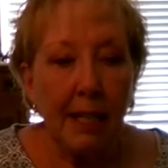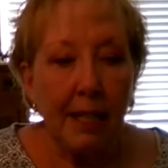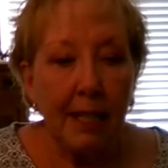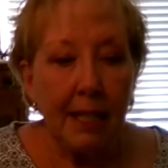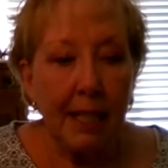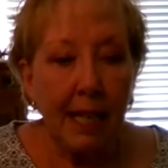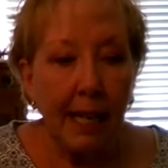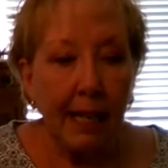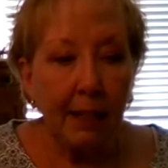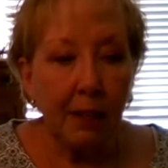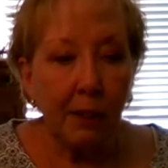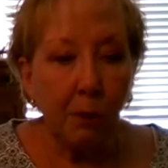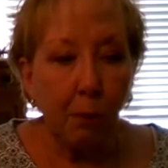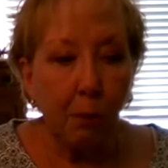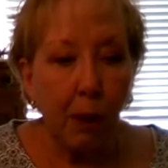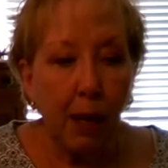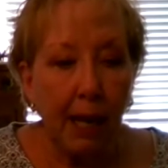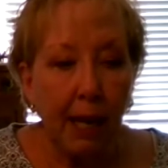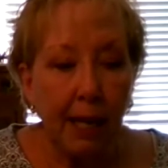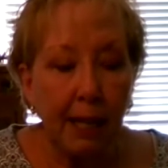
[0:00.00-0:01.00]
takes
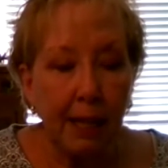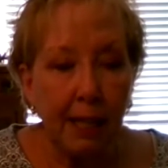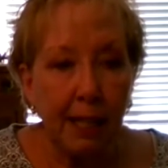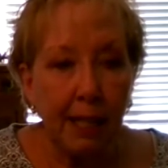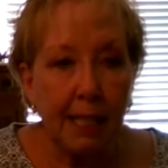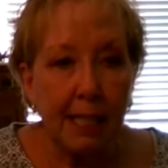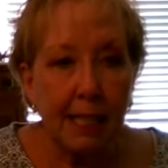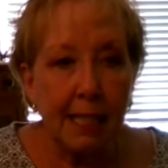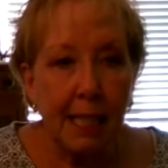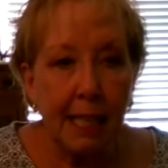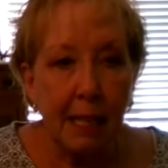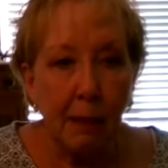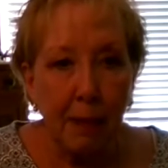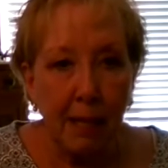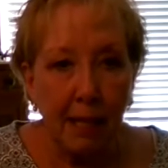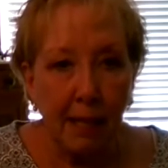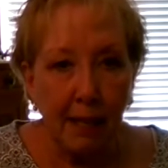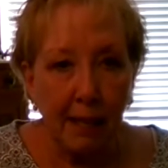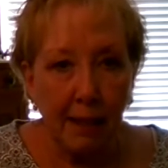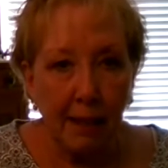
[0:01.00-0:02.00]
away the
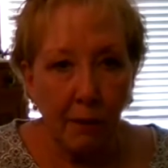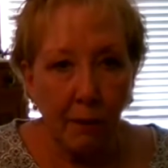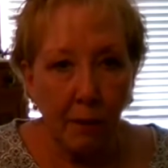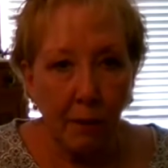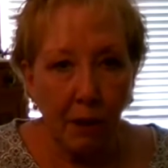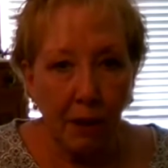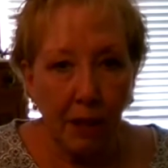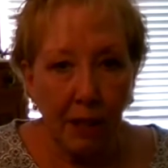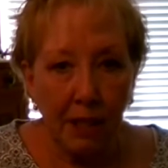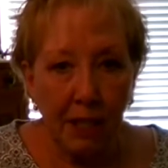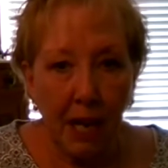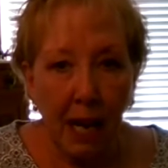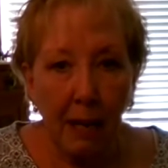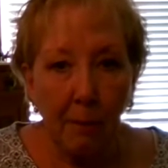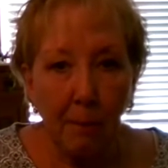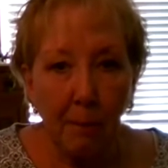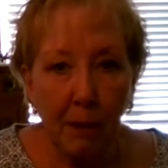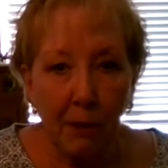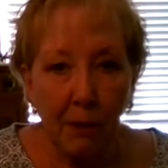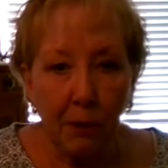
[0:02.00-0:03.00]
ischemia or the tight
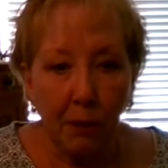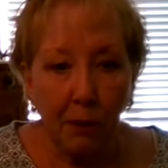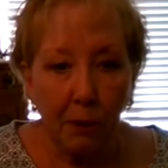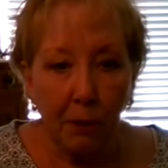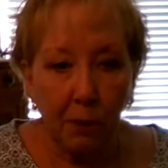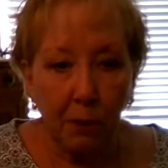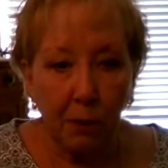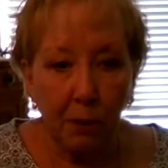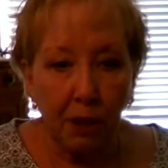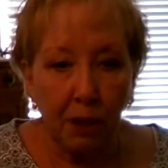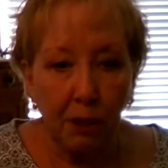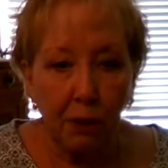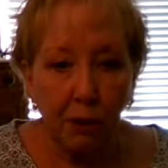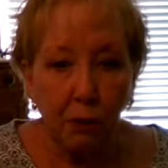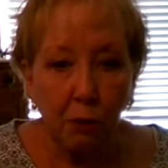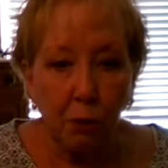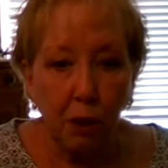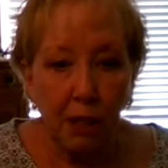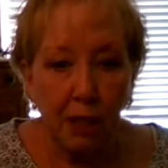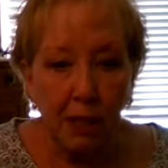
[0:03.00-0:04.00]
muscles or the
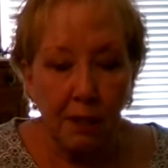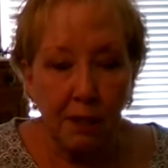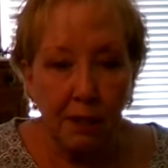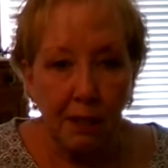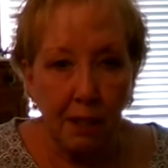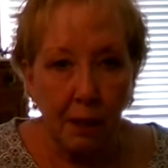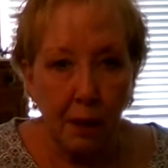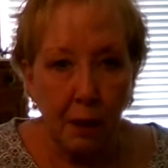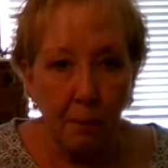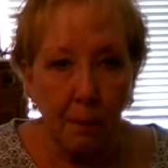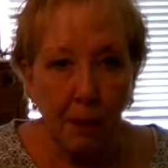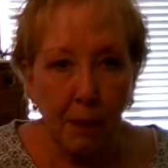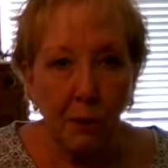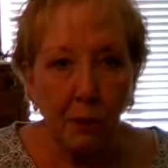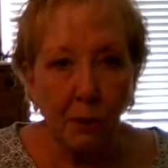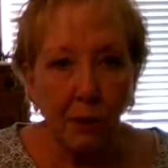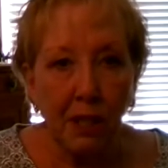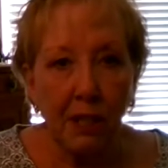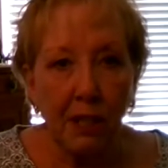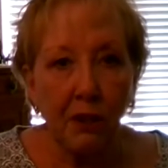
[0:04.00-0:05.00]
soreness in our
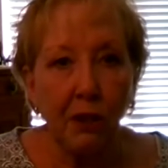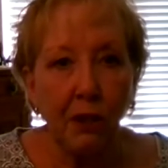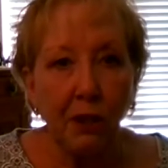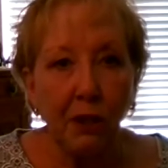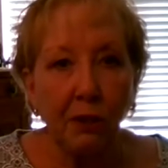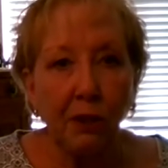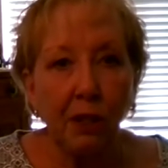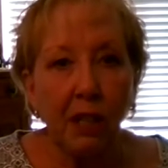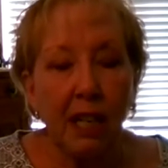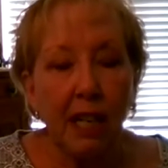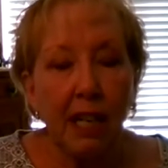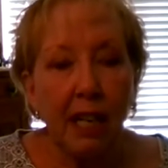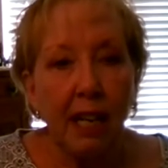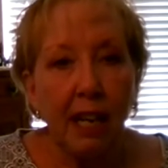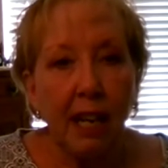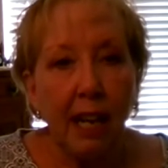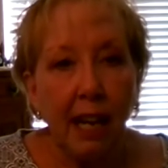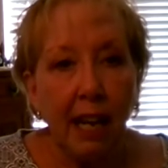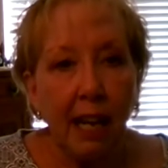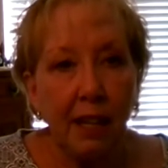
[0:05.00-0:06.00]
muscle tissue.
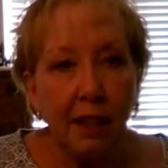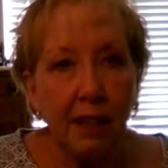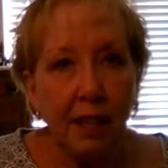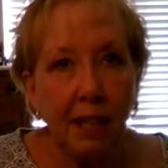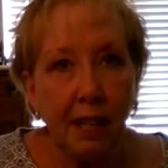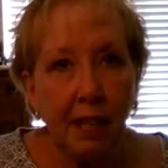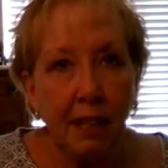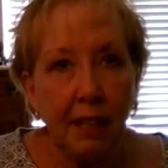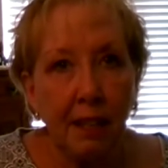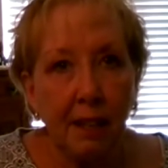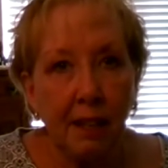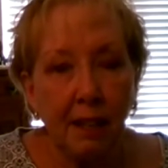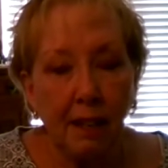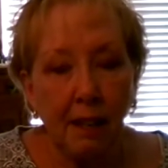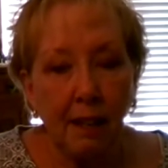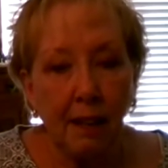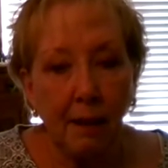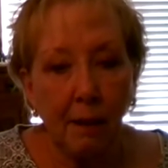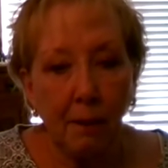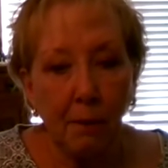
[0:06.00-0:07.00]
And then
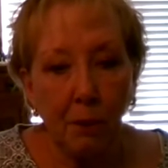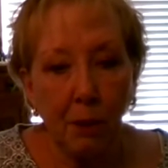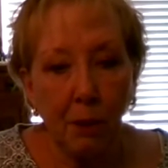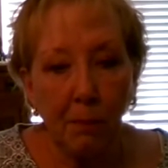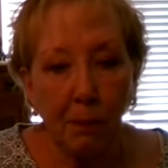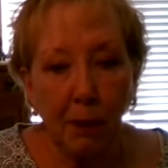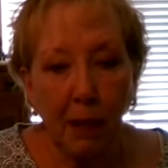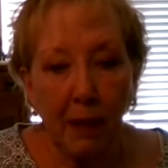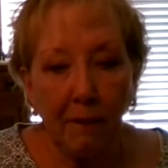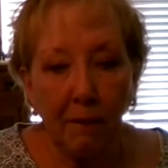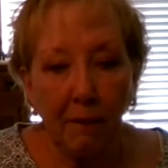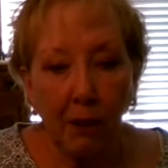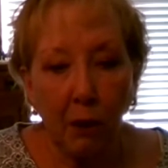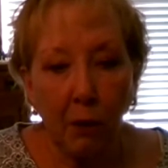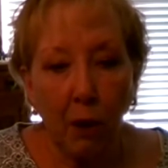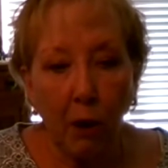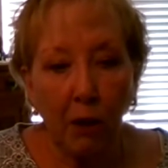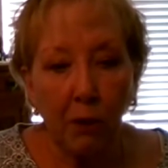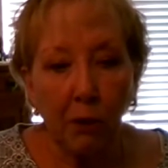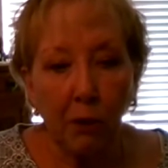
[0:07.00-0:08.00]
the blood flow
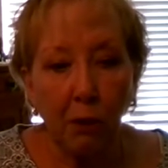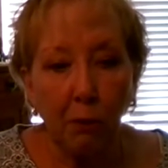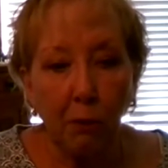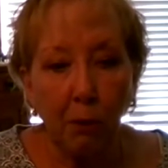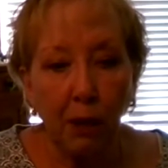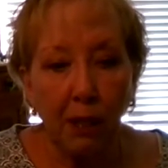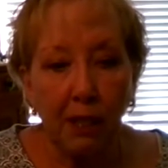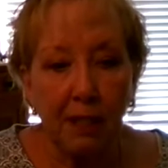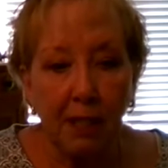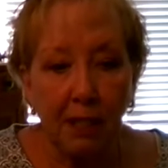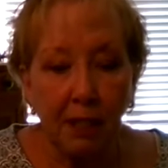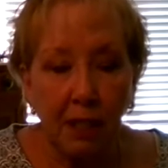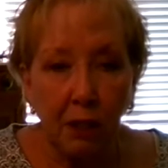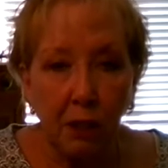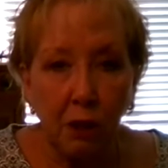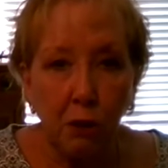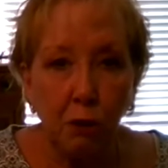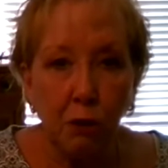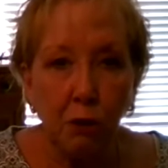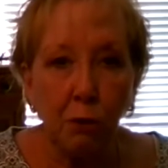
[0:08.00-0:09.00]
also brings in the
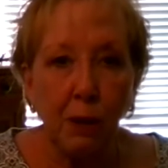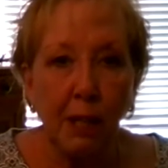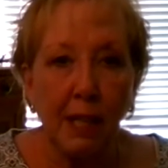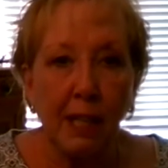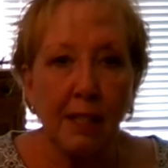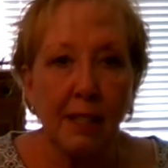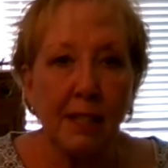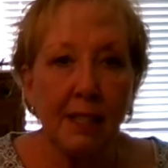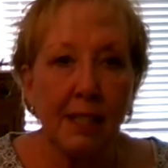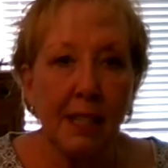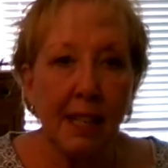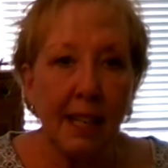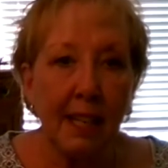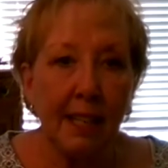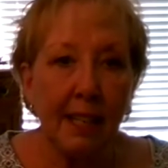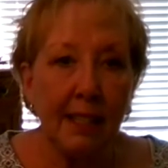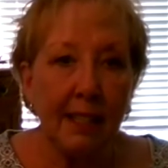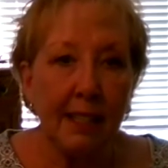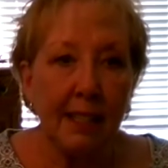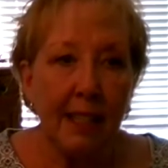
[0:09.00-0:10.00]
nutrients
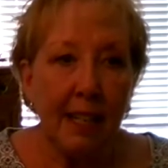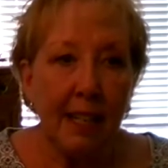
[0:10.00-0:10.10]
and